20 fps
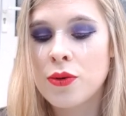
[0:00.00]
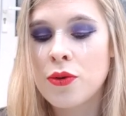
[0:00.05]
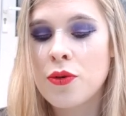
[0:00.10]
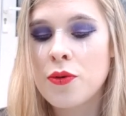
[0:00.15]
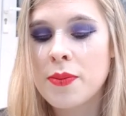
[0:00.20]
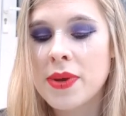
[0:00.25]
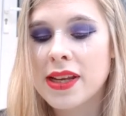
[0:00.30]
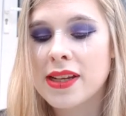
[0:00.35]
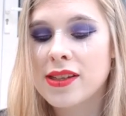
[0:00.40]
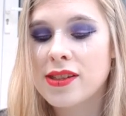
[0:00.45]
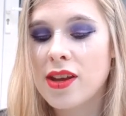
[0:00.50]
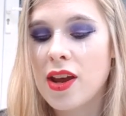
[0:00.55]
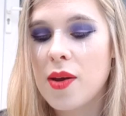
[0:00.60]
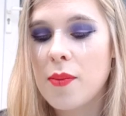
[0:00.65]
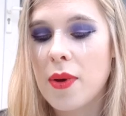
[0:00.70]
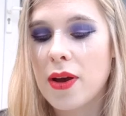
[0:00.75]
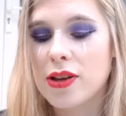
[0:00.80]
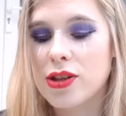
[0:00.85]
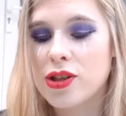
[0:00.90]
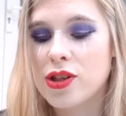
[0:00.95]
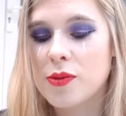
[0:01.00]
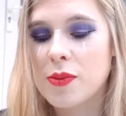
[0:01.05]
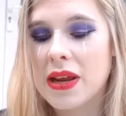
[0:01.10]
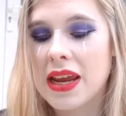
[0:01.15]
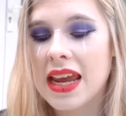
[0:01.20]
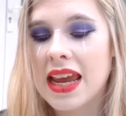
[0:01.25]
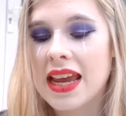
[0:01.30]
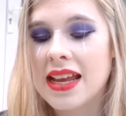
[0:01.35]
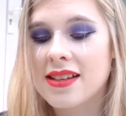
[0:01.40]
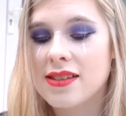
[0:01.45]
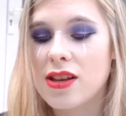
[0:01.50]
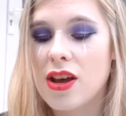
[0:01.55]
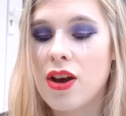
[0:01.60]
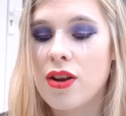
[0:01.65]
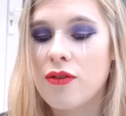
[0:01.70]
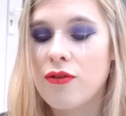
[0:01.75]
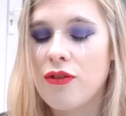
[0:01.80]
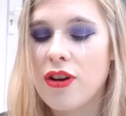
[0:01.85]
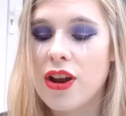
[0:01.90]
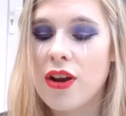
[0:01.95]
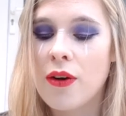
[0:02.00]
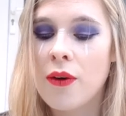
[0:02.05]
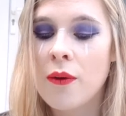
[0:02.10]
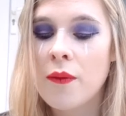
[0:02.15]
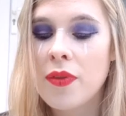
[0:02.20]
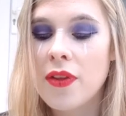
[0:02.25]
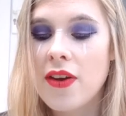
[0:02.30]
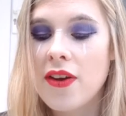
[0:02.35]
all mean so much to me. It's unreal.